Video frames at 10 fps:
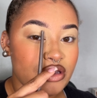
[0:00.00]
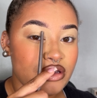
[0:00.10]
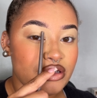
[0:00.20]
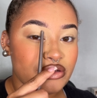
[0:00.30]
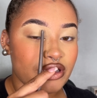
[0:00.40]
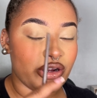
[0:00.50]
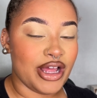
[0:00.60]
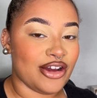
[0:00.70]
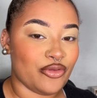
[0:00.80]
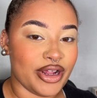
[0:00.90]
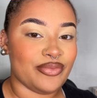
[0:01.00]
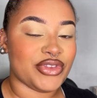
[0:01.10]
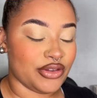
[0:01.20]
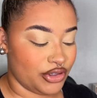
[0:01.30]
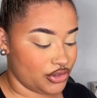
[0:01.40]
Just going to go halfway,
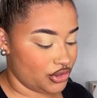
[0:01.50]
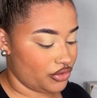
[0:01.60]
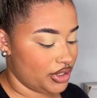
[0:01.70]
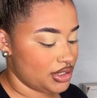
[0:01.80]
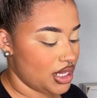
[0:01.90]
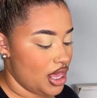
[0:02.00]
and there's your crease.